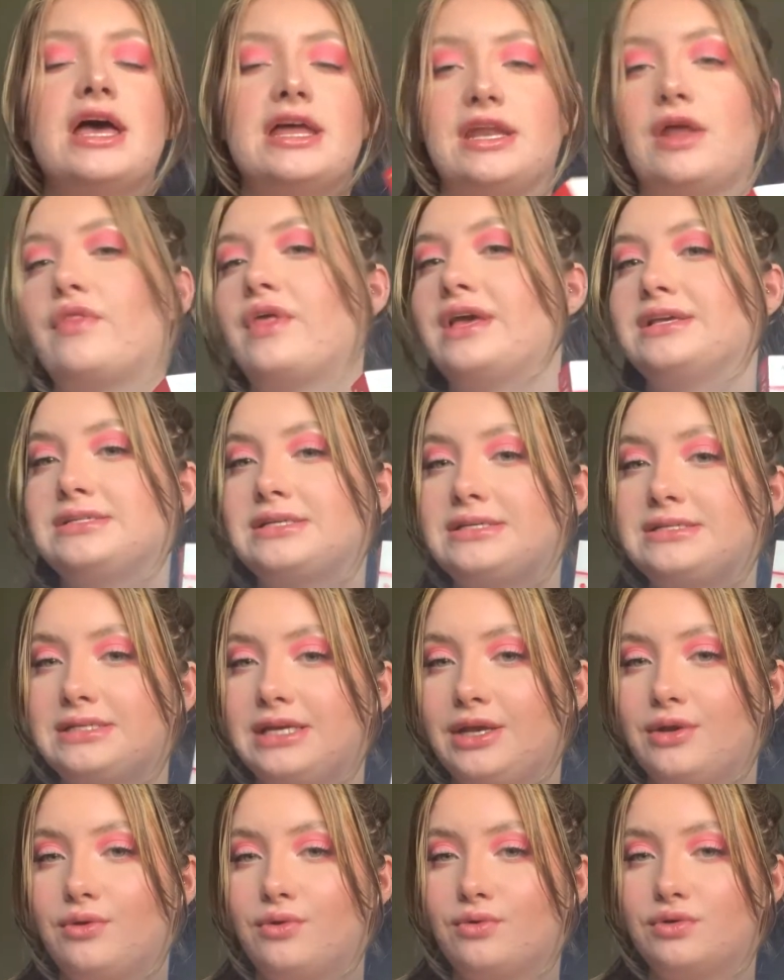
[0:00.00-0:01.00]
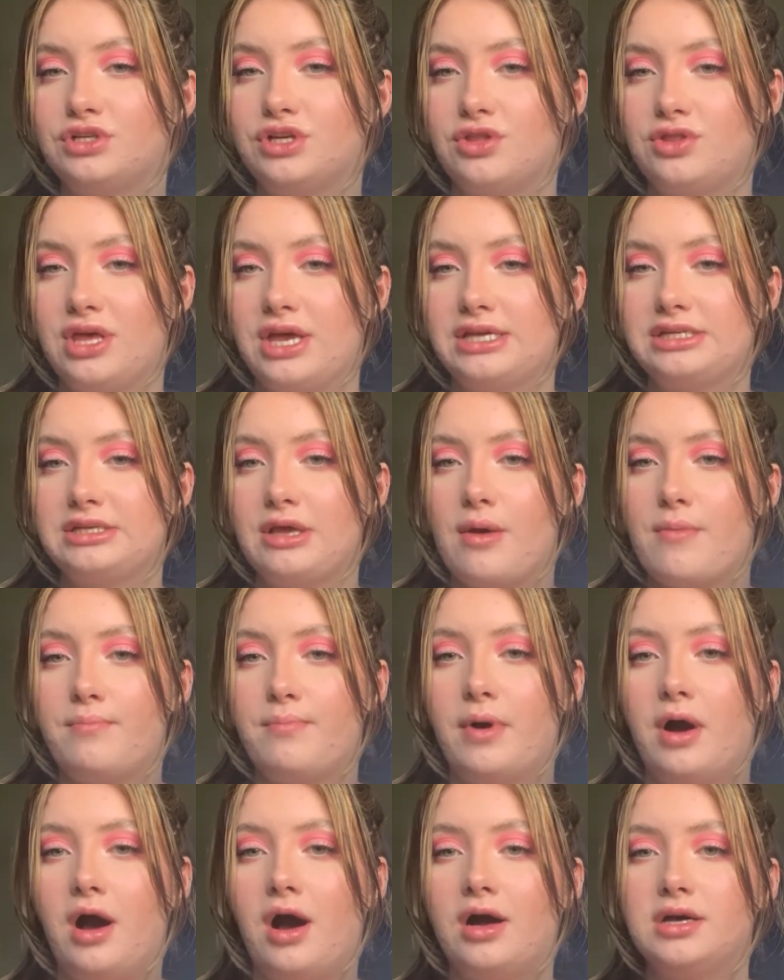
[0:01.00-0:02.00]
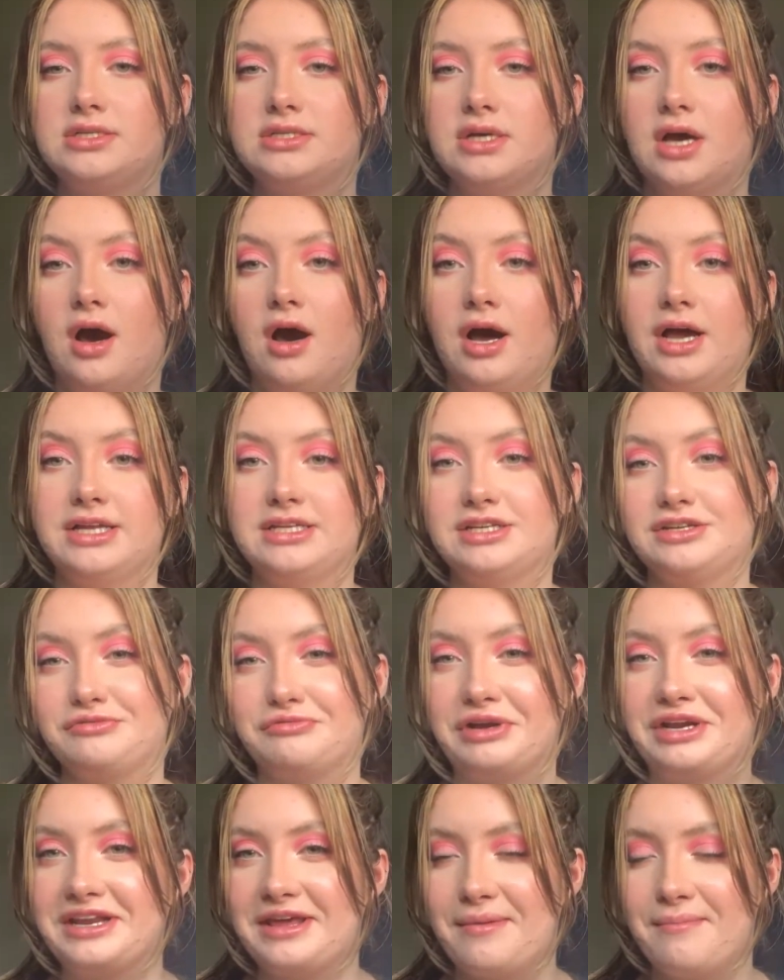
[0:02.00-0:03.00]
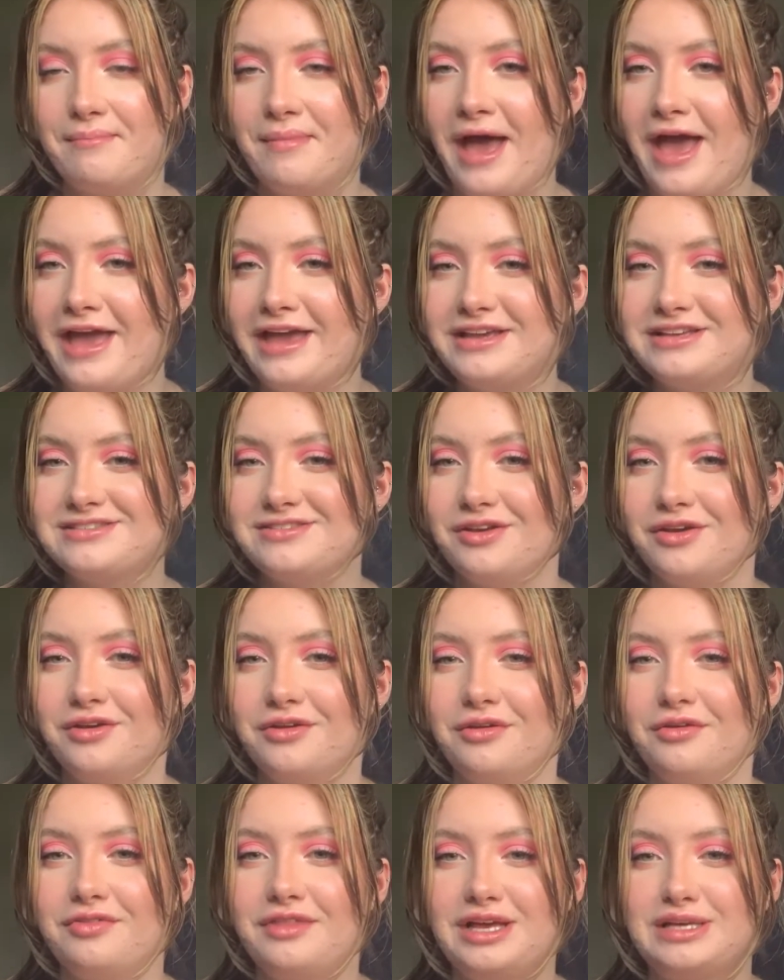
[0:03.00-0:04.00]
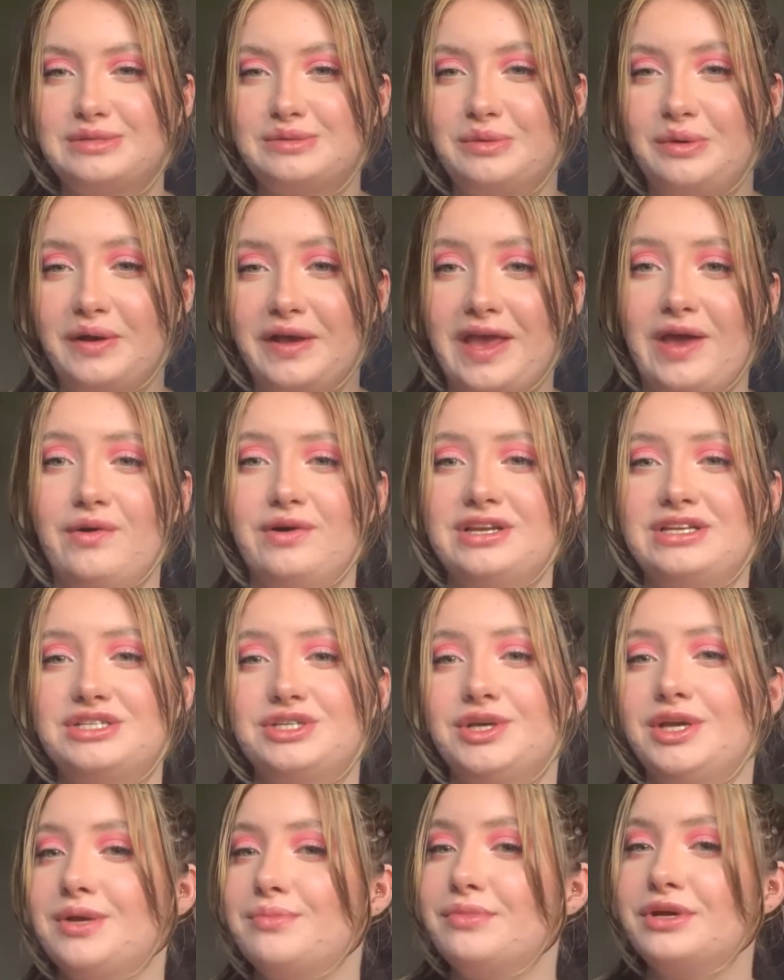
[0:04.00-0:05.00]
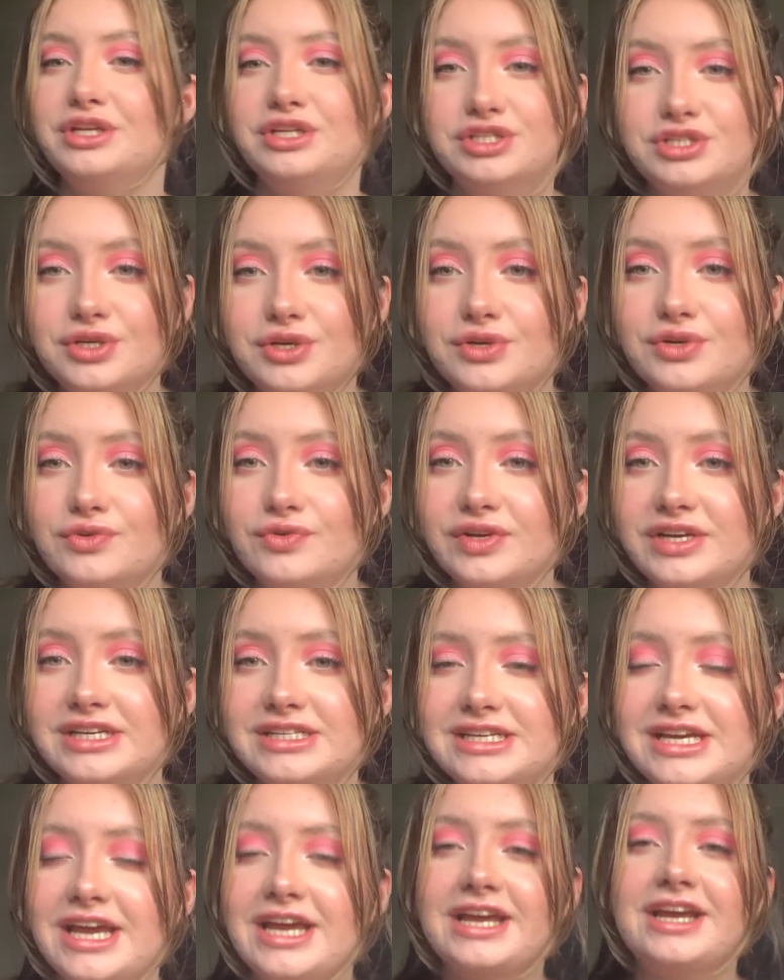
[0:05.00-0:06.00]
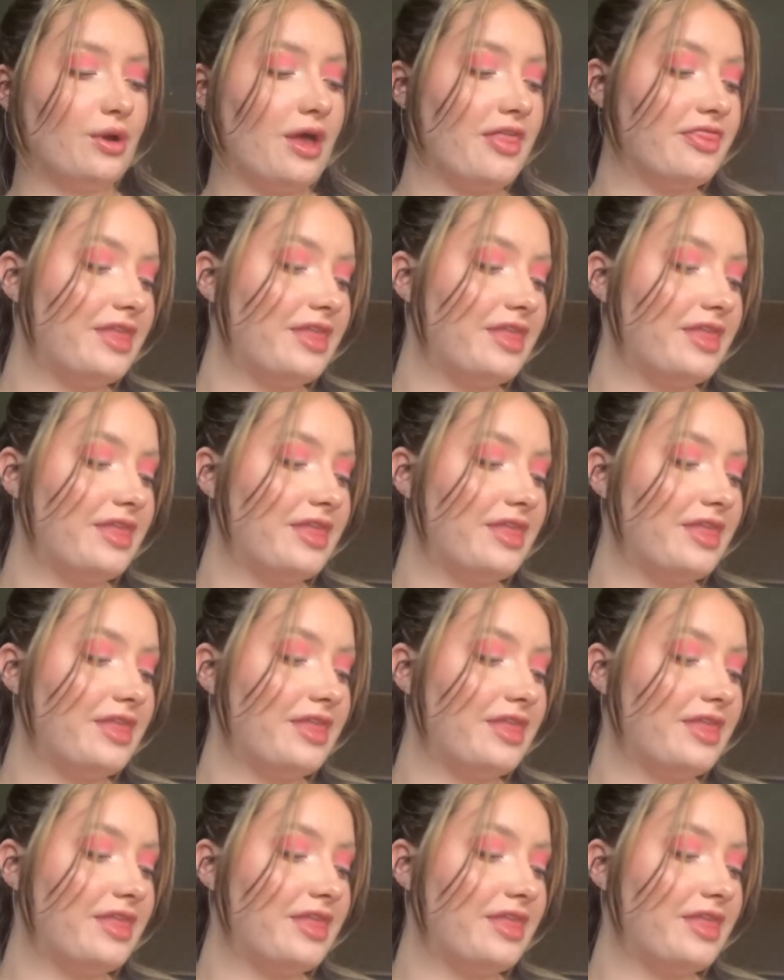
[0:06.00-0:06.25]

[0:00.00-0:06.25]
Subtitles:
Now there is a sequel to this, but I didn't read it in May, so that's what we'll get onto in my June reading.